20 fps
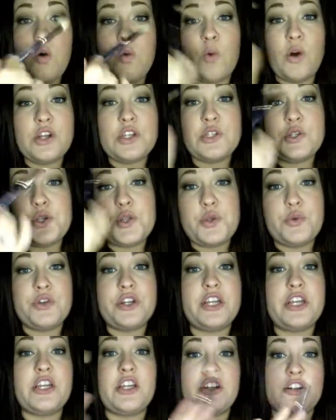1, 2,
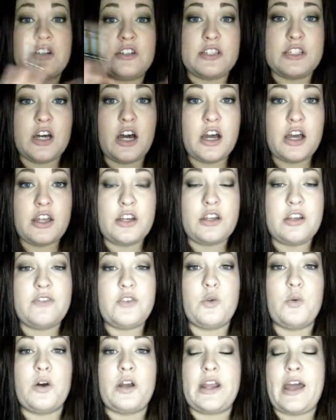3, you're done.
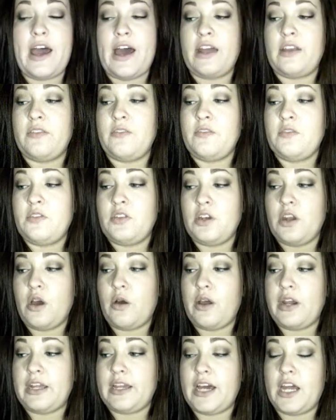If you want to add,
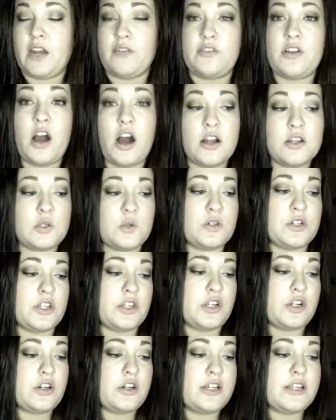any kind of contour to
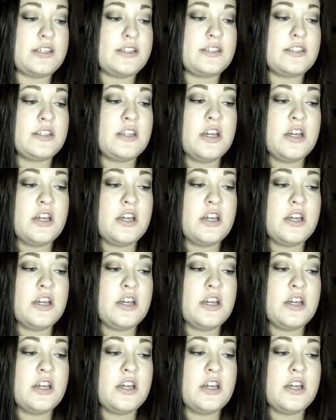the crease,